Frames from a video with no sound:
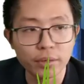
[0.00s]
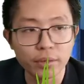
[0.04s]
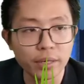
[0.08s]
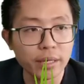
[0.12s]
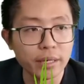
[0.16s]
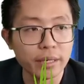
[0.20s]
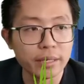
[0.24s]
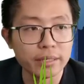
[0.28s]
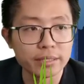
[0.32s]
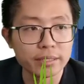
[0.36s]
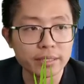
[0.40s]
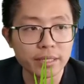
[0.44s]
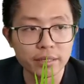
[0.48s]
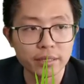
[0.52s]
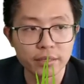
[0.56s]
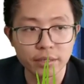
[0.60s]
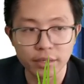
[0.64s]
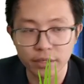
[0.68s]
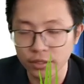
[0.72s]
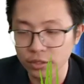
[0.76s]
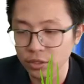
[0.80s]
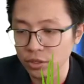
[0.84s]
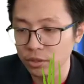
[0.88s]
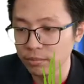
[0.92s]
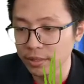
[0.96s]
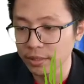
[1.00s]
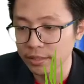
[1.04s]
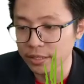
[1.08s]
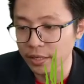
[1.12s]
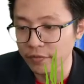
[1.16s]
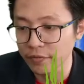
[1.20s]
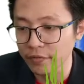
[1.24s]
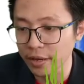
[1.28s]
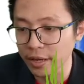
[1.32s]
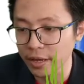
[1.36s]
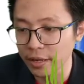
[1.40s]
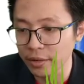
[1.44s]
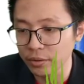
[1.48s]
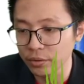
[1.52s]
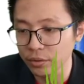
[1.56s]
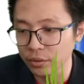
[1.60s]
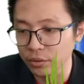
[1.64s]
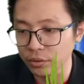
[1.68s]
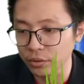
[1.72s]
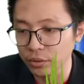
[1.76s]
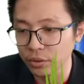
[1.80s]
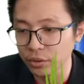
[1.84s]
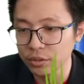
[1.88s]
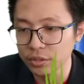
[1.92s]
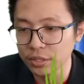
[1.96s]
Understand or not? You must have arrow.
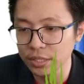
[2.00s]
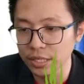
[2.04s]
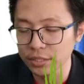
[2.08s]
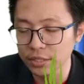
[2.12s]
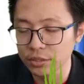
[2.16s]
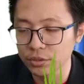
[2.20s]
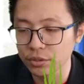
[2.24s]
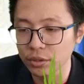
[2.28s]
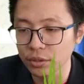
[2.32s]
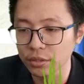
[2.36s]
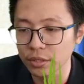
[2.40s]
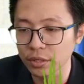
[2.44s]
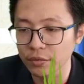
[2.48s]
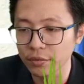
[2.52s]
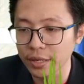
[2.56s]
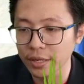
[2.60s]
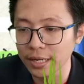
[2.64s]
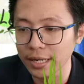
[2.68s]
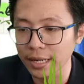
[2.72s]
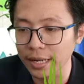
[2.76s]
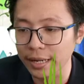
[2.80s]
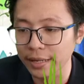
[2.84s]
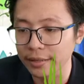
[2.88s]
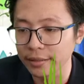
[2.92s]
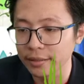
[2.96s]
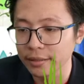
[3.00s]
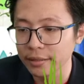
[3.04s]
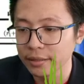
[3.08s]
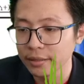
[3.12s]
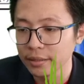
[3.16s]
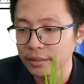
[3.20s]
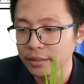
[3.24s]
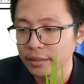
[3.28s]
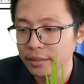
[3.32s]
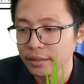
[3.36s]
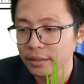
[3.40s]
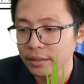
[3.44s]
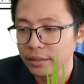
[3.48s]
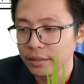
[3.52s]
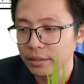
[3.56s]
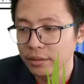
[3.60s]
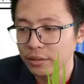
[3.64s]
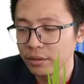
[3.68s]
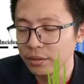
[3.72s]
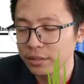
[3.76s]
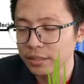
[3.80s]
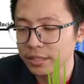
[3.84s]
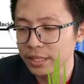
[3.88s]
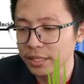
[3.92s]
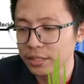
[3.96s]
Don't just draw the ray light.
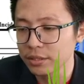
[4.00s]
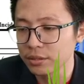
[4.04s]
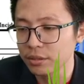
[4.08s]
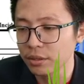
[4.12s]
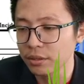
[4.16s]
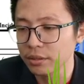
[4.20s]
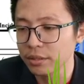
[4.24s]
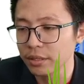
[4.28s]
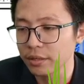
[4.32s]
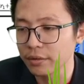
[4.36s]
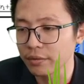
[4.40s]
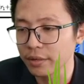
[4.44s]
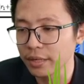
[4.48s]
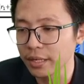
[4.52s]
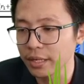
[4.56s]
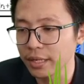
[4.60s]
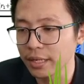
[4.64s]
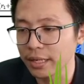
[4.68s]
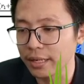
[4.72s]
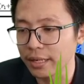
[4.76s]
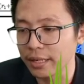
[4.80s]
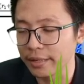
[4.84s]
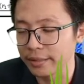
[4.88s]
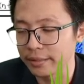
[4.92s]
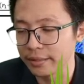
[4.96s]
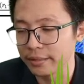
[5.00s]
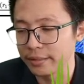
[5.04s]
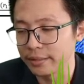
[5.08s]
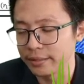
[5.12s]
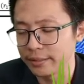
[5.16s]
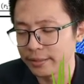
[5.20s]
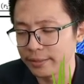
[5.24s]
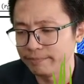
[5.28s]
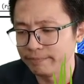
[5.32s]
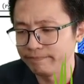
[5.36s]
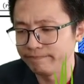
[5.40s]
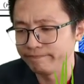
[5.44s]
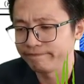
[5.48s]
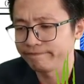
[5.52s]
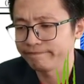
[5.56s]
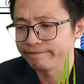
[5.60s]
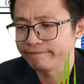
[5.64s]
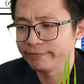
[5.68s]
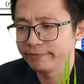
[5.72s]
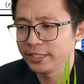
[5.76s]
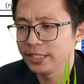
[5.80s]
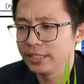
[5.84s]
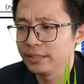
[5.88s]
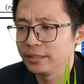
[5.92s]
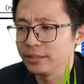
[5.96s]
Don't just draw the ray light.
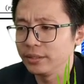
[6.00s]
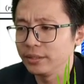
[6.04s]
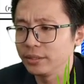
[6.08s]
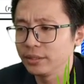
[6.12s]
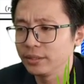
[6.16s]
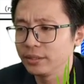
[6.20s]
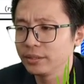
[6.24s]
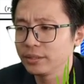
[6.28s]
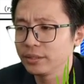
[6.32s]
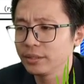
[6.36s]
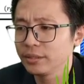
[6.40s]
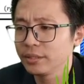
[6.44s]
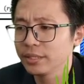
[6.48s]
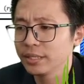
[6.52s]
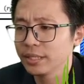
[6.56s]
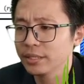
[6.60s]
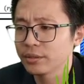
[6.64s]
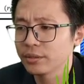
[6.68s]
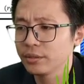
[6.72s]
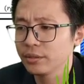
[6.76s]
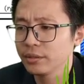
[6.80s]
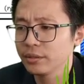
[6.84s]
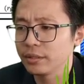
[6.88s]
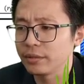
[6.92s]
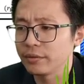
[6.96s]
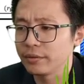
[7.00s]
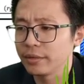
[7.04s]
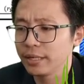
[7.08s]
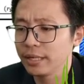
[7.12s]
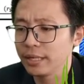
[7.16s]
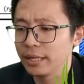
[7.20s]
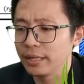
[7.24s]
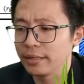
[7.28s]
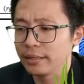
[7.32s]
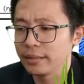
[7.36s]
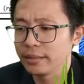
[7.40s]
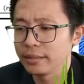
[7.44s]
You know, don't just draw the ray light.